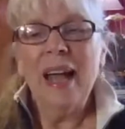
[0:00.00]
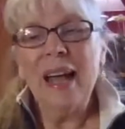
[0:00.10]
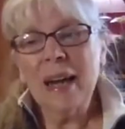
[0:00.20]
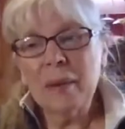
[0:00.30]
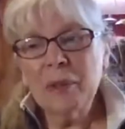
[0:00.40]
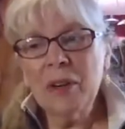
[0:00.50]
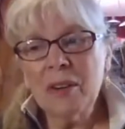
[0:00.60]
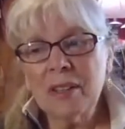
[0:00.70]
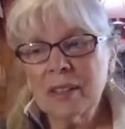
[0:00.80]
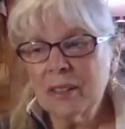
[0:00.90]
And I'm going to
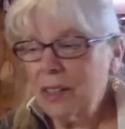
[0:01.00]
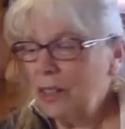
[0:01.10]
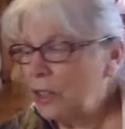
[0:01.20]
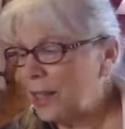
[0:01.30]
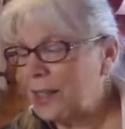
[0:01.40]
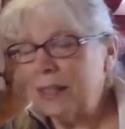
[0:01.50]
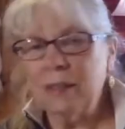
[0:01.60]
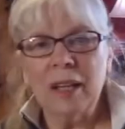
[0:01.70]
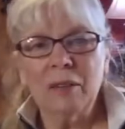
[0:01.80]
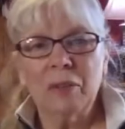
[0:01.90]
also suggest,
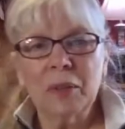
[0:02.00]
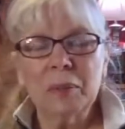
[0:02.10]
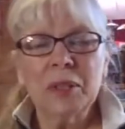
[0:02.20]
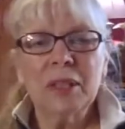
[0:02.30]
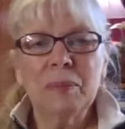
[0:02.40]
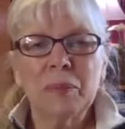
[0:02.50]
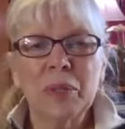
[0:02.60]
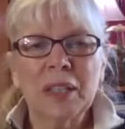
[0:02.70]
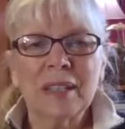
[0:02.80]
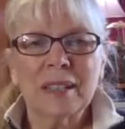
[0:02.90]
and Phillip didn't
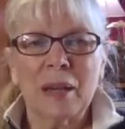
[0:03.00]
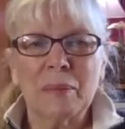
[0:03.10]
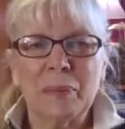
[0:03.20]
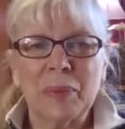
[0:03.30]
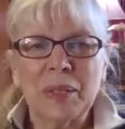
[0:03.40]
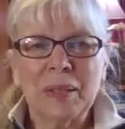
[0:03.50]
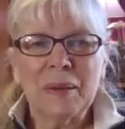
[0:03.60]
bring this up, but